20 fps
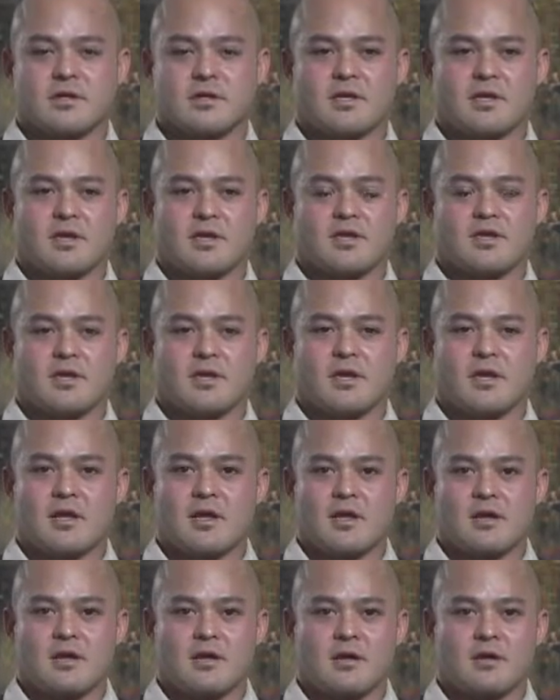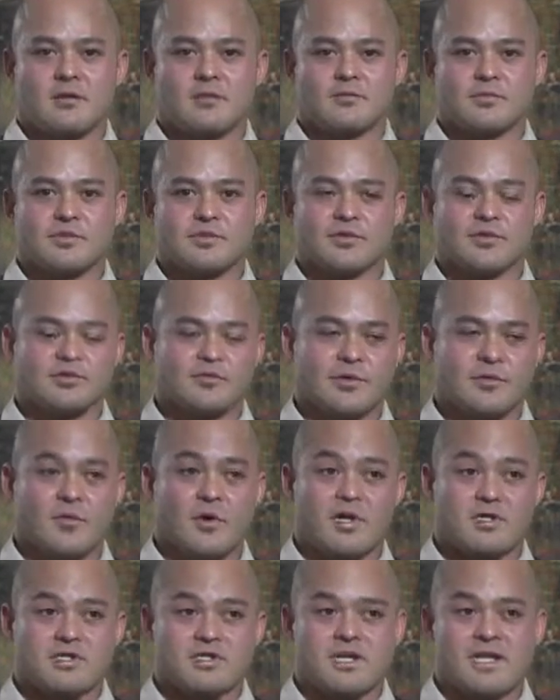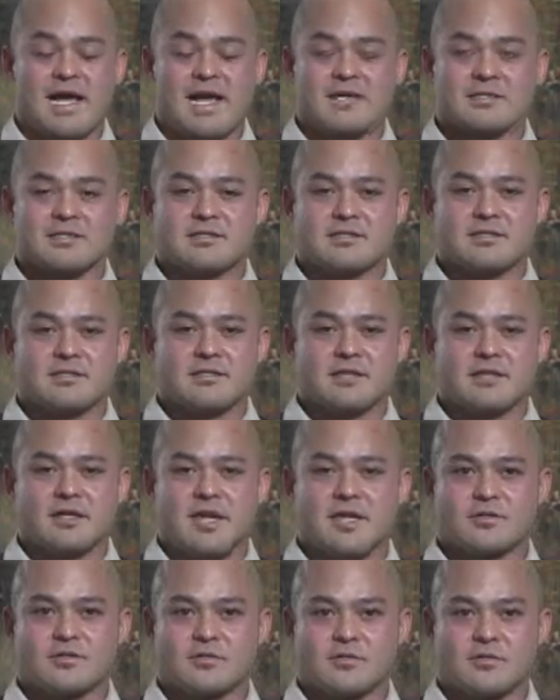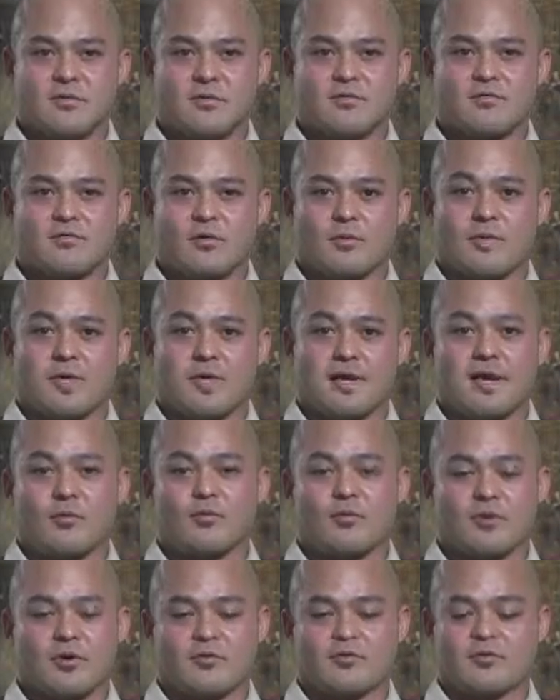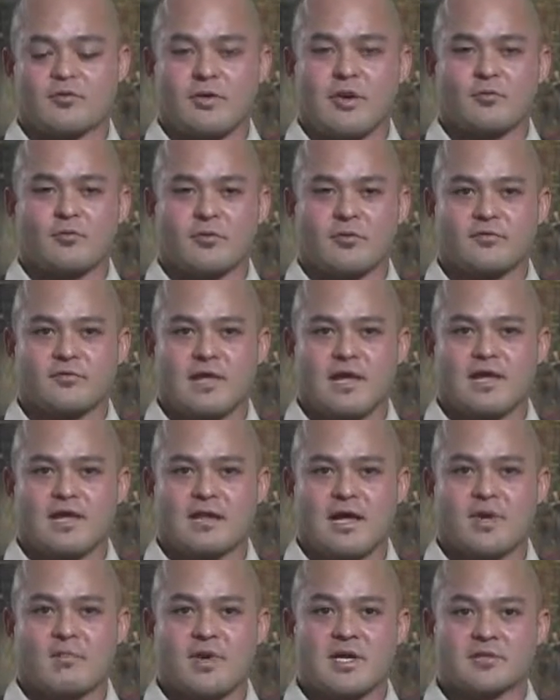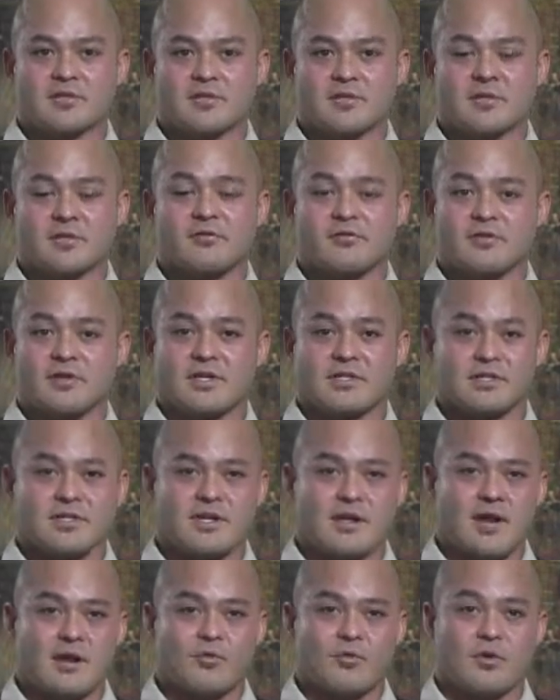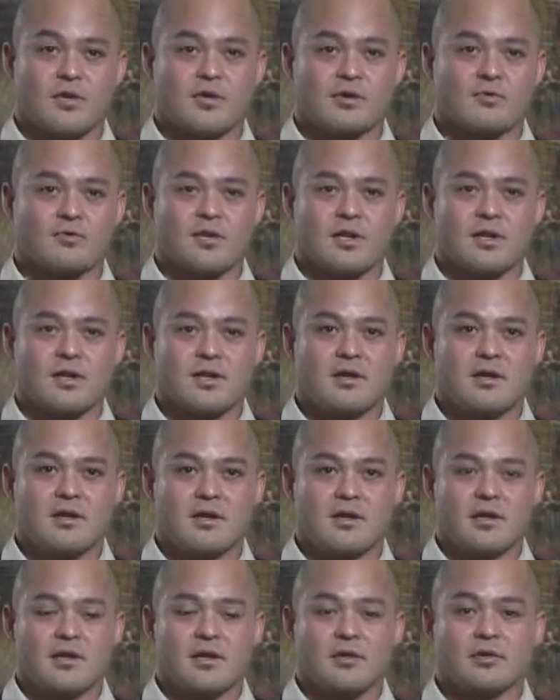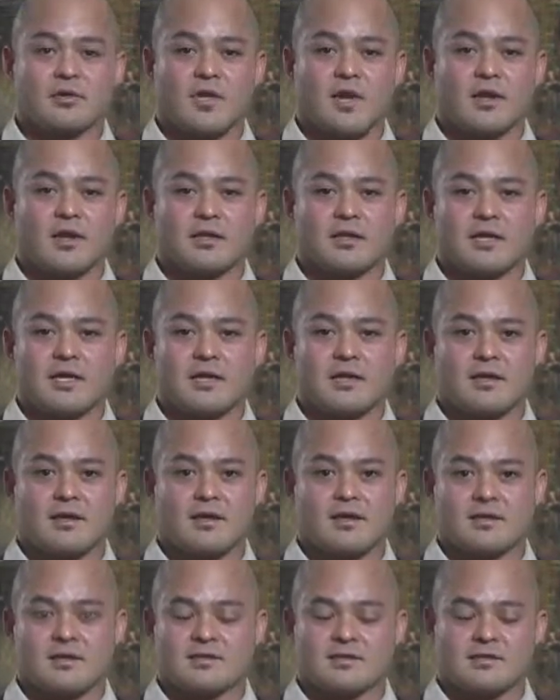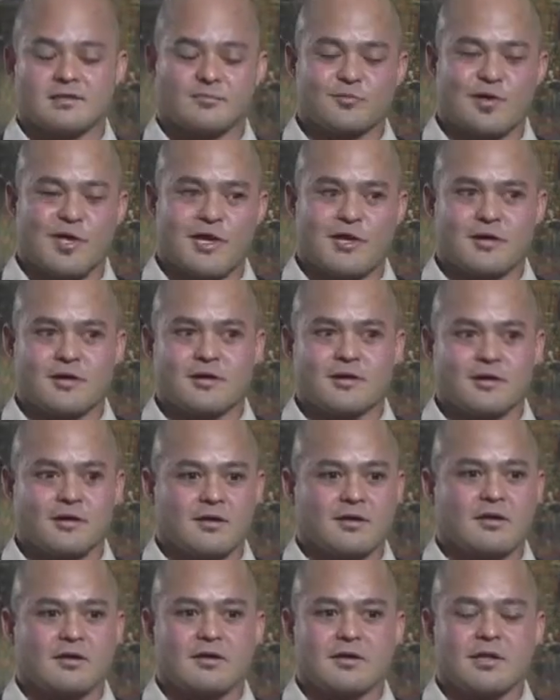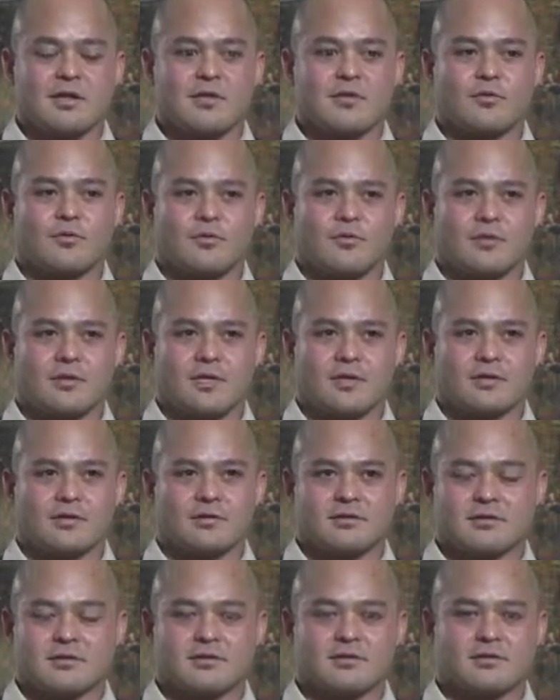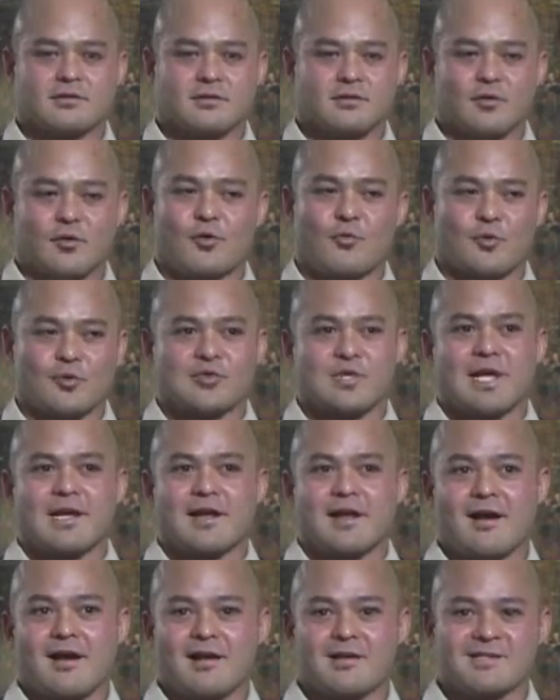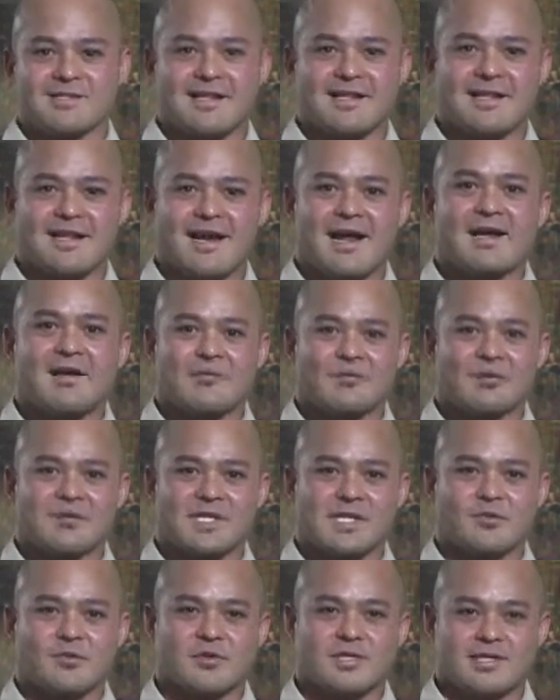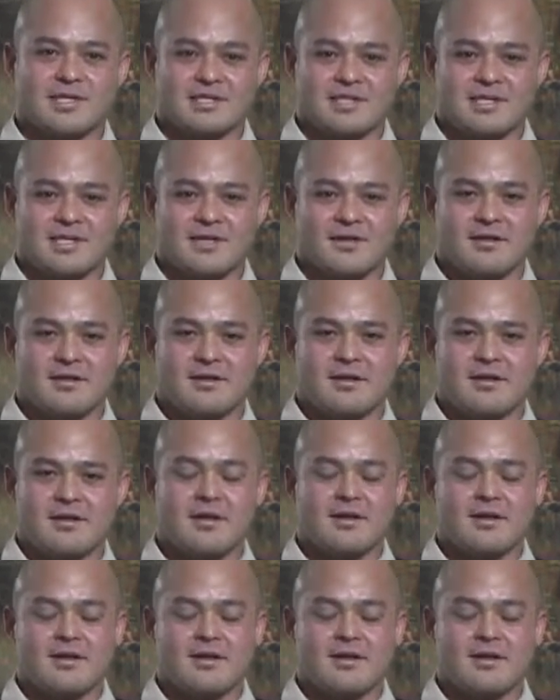you know, and surgery was the last resort for me, and I would have taken that measure if this had not worked. But, you know, luckily it seemed like you know, like almost like a godsend that I was able to see the